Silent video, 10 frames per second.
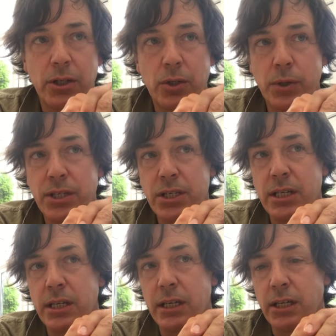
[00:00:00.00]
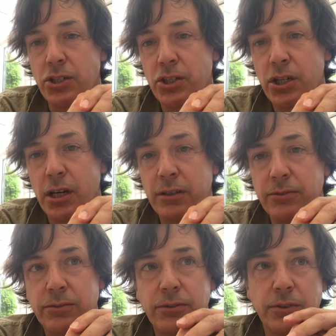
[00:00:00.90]
twisting each
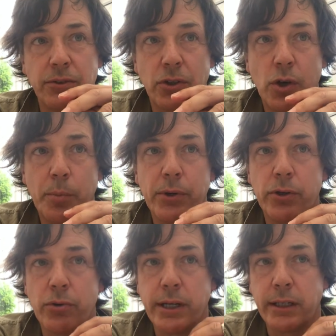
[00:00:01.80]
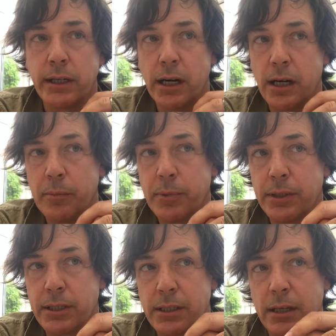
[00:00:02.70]
tuft of the copper green
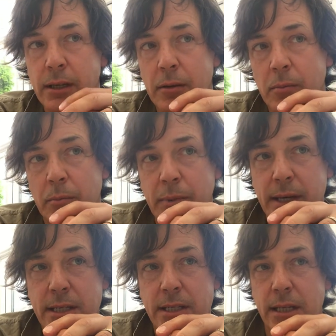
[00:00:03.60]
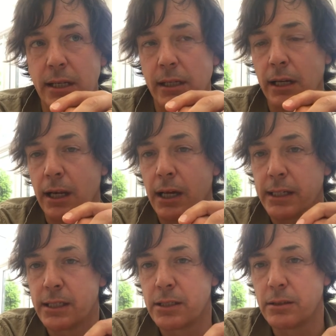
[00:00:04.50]
carpet, piercing
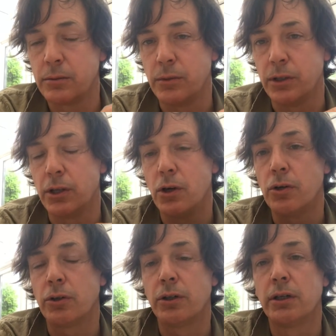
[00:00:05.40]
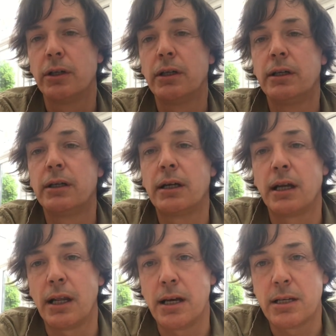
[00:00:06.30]
light with long
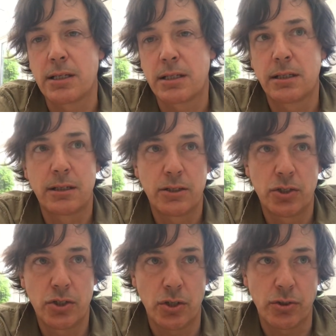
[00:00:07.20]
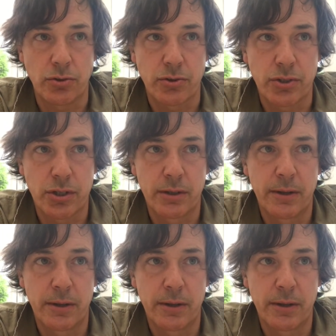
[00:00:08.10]
glass songs.